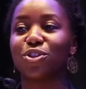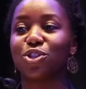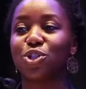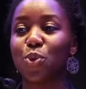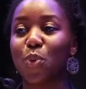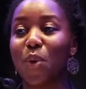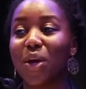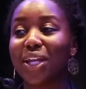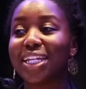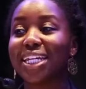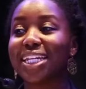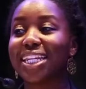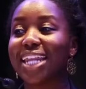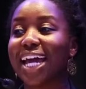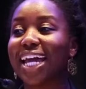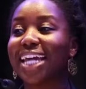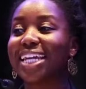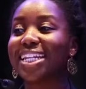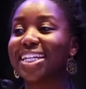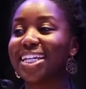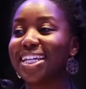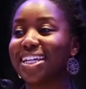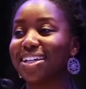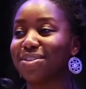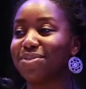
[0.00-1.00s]
the
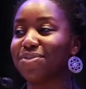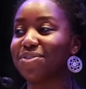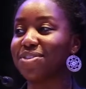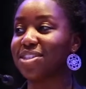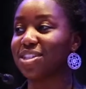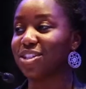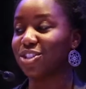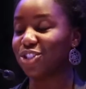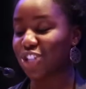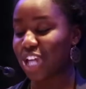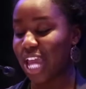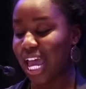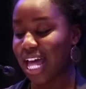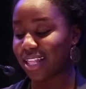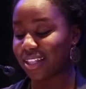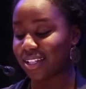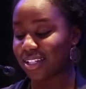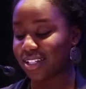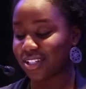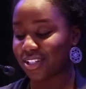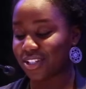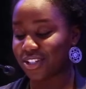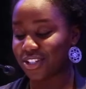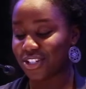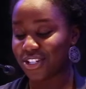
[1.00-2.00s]
29 Gifts
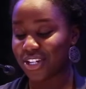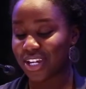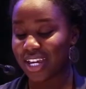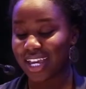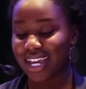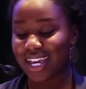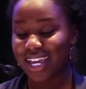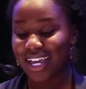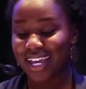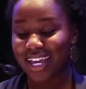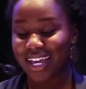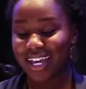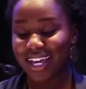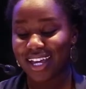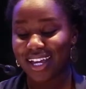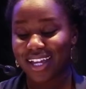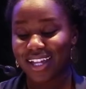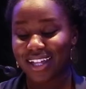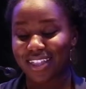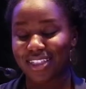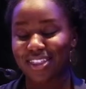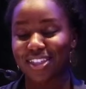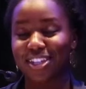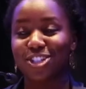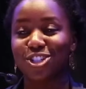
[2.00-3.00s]
Challenge.
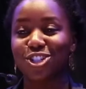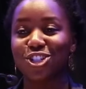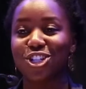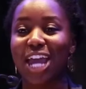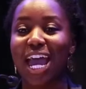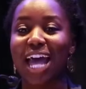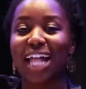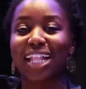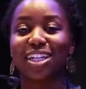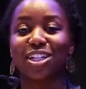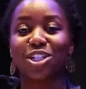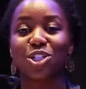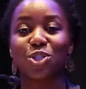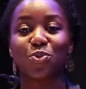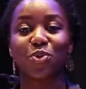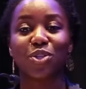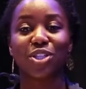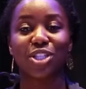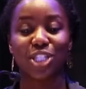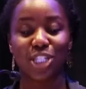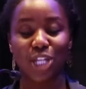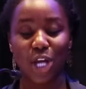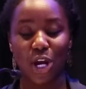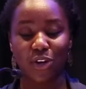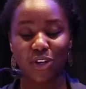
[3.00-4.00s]
This challenge was
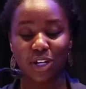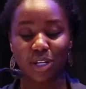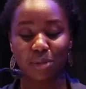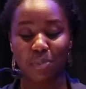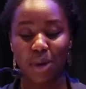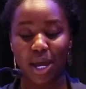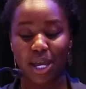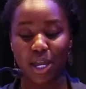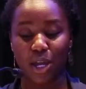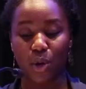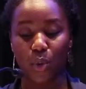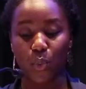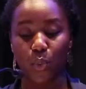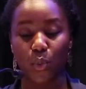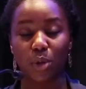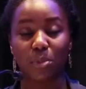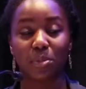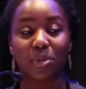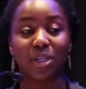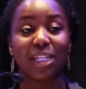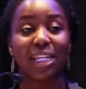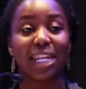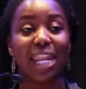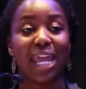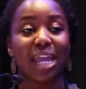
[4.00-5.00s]
started by a
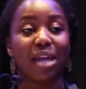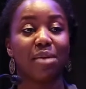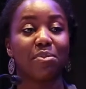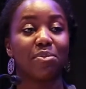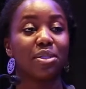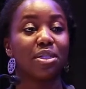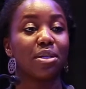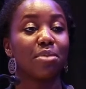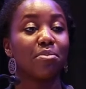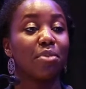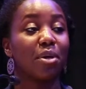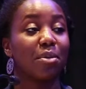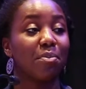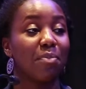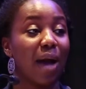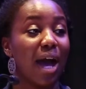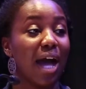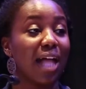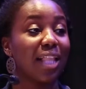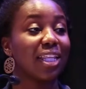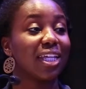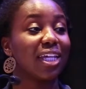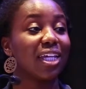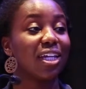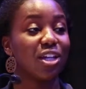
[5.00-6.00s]
woman named
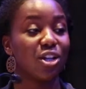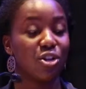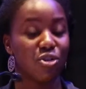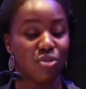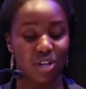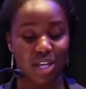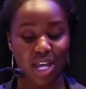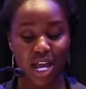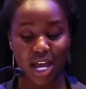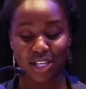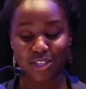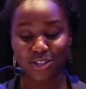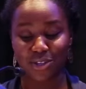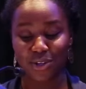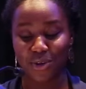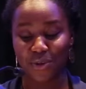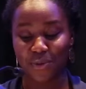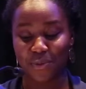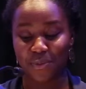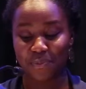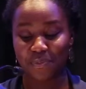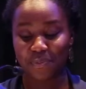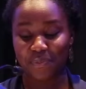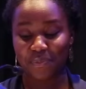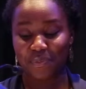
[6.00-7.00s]
Mabali
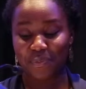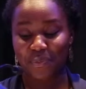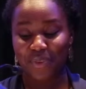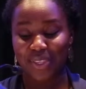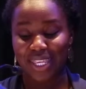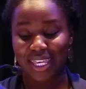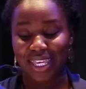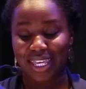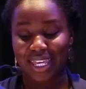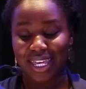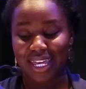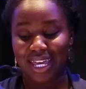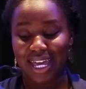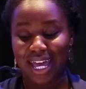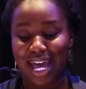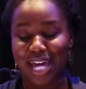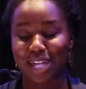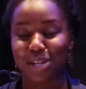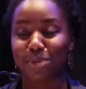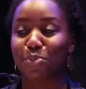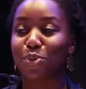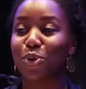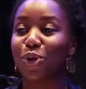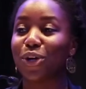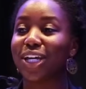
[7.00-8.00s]
Criazo.
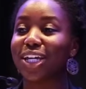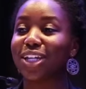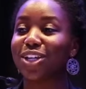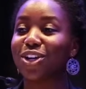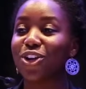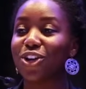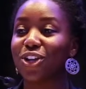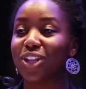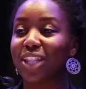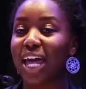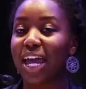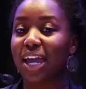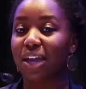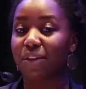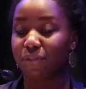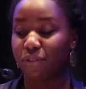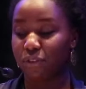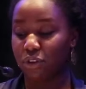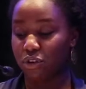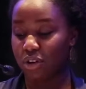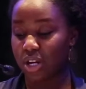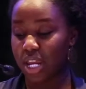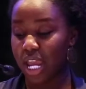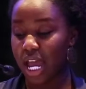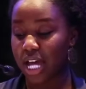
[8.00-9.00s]
At a point in her life,
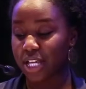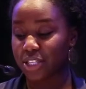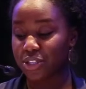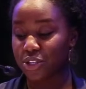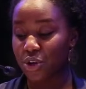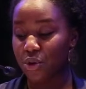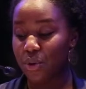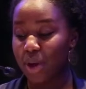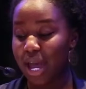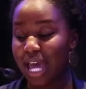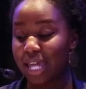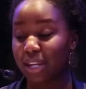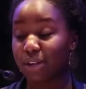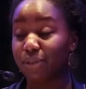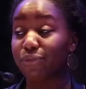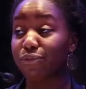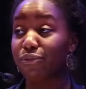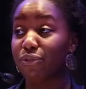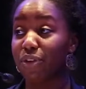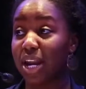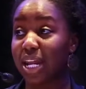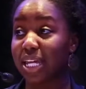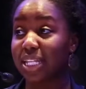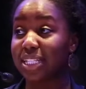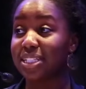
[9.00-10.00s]
Criazo had a
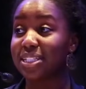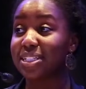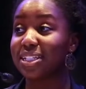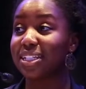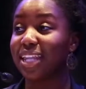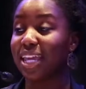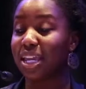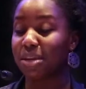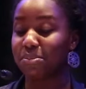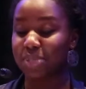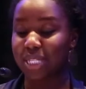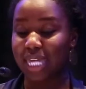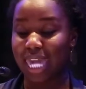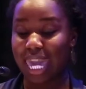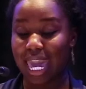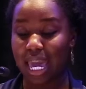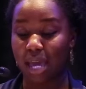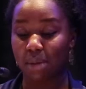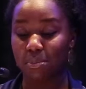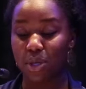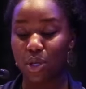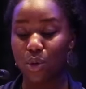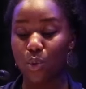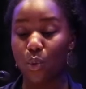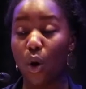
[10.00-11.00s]
friend named
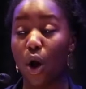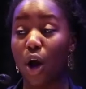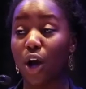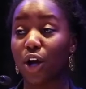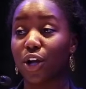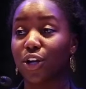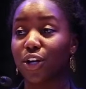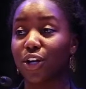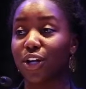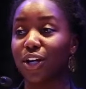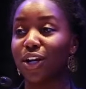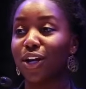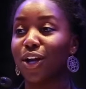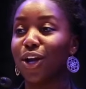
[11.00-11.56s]
Cami Walker